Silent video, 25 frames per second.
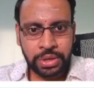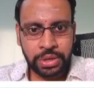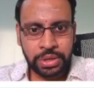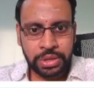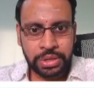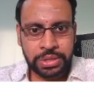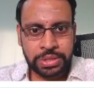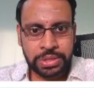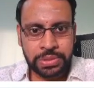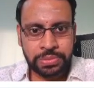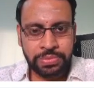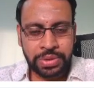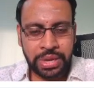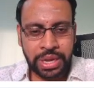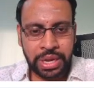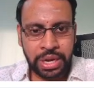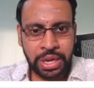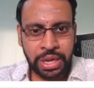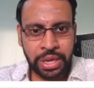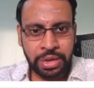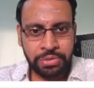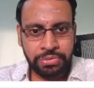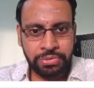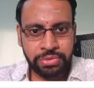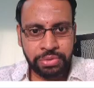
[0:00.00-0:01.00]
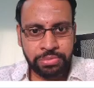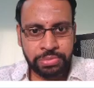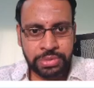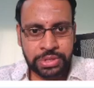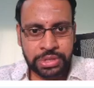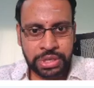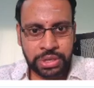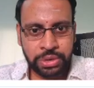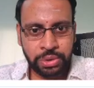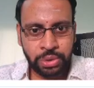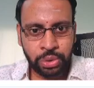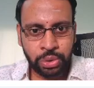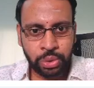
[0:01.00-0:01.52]
It's varying from
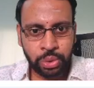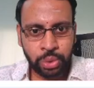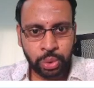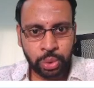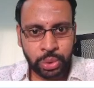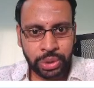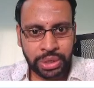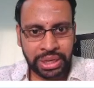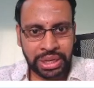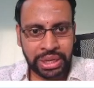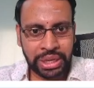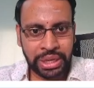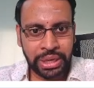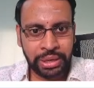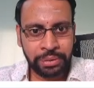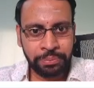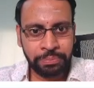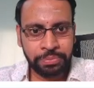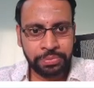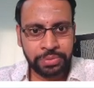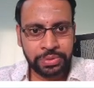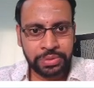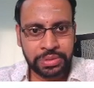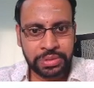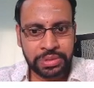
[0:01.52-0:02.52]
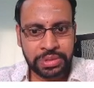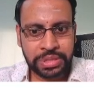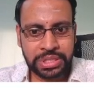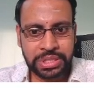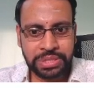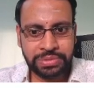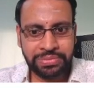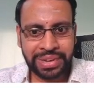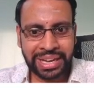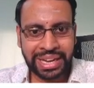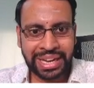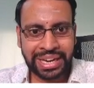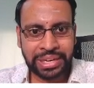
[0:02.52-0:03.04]
0 to t. This
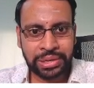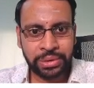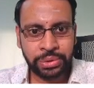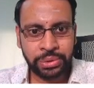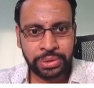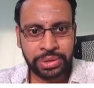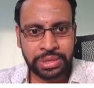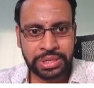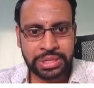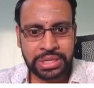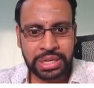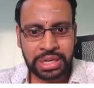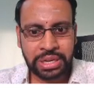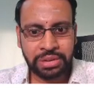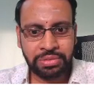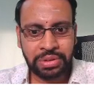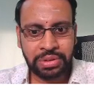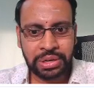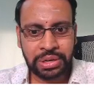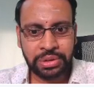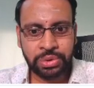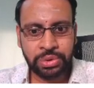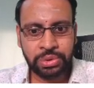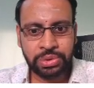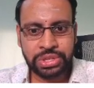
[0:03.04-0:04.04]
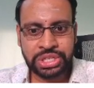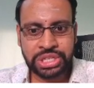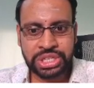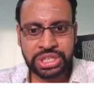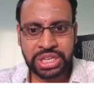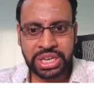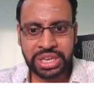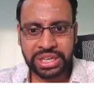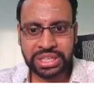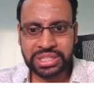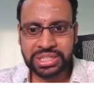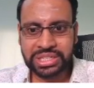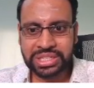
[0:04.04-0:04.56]
value is equal to
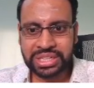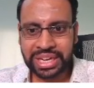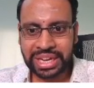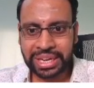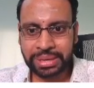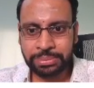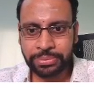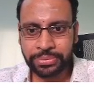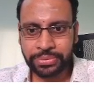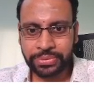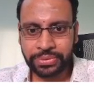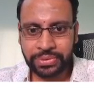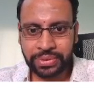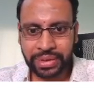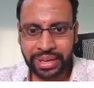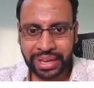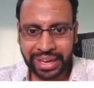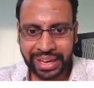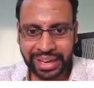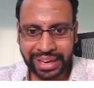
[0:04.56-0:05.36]
gx times